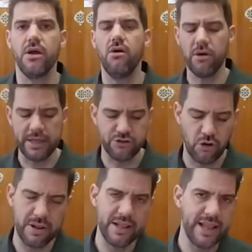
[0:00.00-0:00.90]
All right,
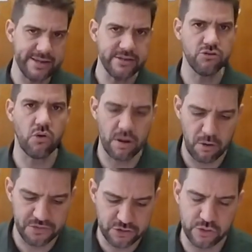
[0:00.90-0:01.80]
so let's talk
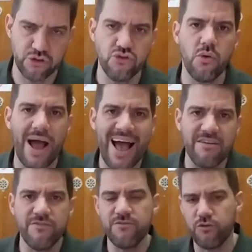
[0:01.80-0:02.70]
about this one. You
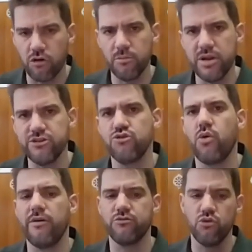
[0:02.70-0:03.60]
have formulas you
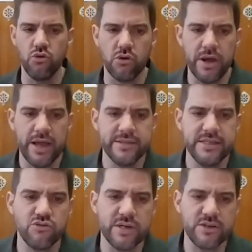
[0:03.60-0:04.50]
have to look.
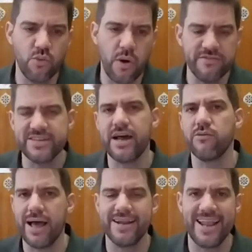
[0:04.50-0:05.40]
This one is wave,
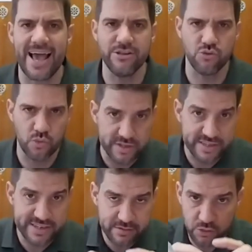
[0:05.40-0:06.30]
sound, and light. You will
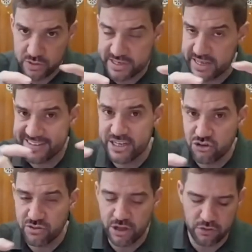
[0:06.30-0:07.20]
see a
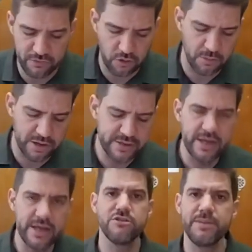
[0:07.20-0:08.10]
session there of the formulas
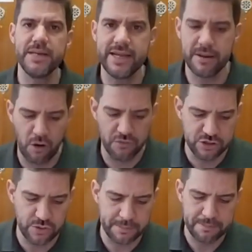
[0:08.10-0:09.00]
speaking about
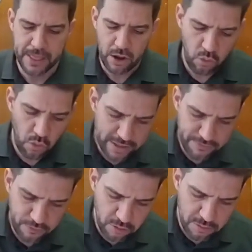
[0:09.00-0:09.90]
this one.
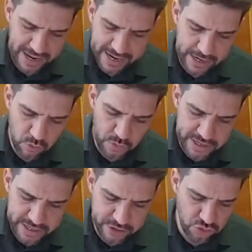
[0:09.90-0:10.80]
What formula can we
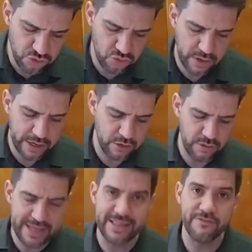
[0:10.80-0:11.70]
use to
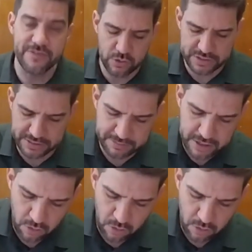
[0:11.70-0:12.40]
calculate the frequency?